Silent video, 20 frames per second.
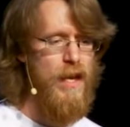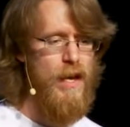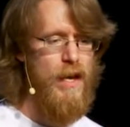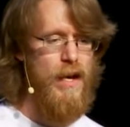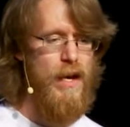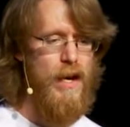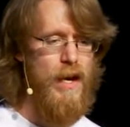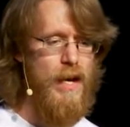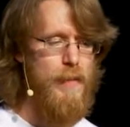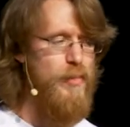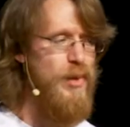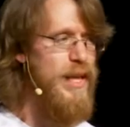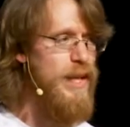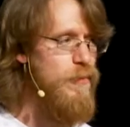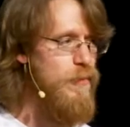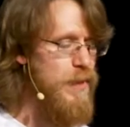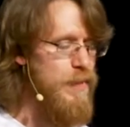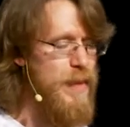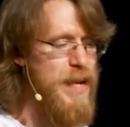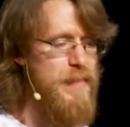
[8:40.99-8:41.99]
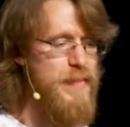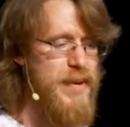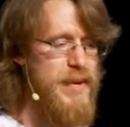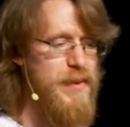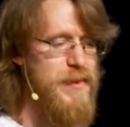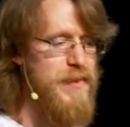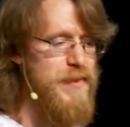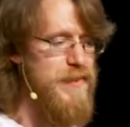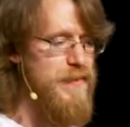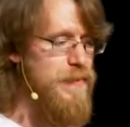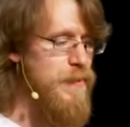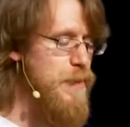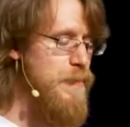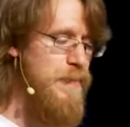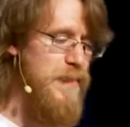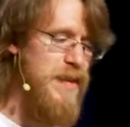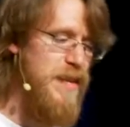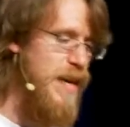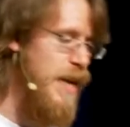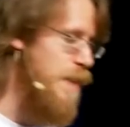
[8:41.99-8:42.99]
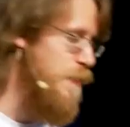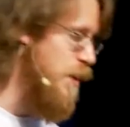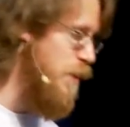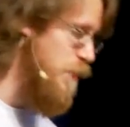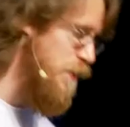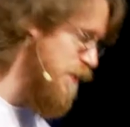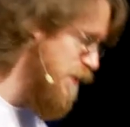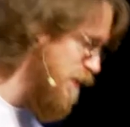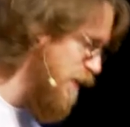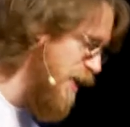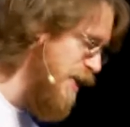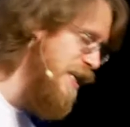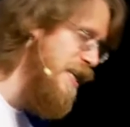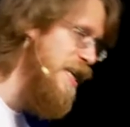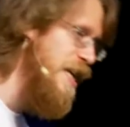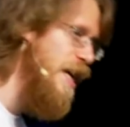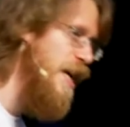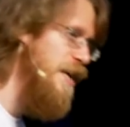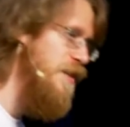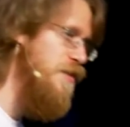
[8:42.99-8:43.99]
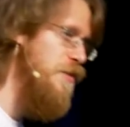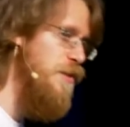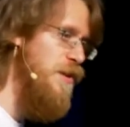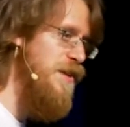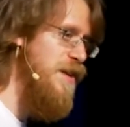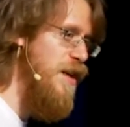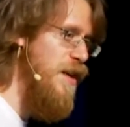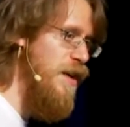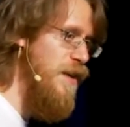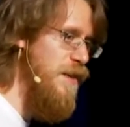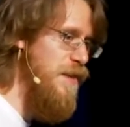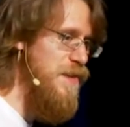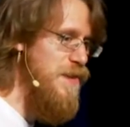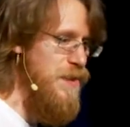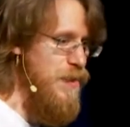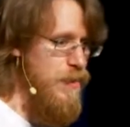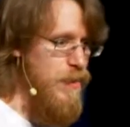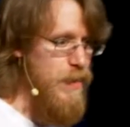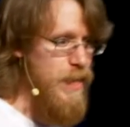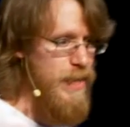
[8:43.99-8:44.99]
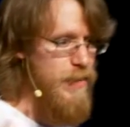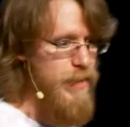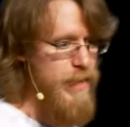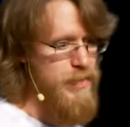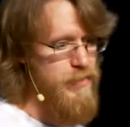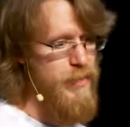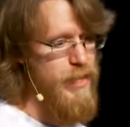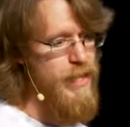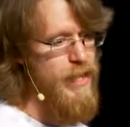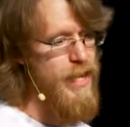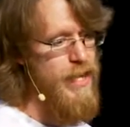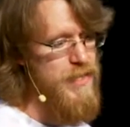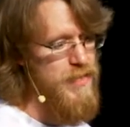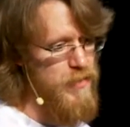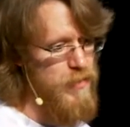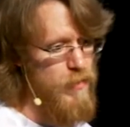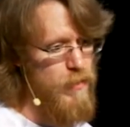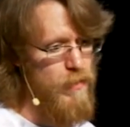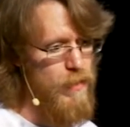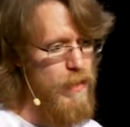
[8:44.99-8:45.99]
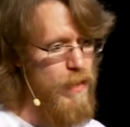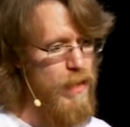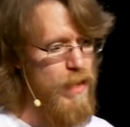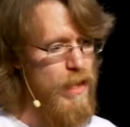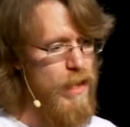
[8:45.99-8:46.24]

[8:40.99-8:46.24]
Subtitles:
I played with my peers from the time I was like knee-high to a duck until I graduated high school.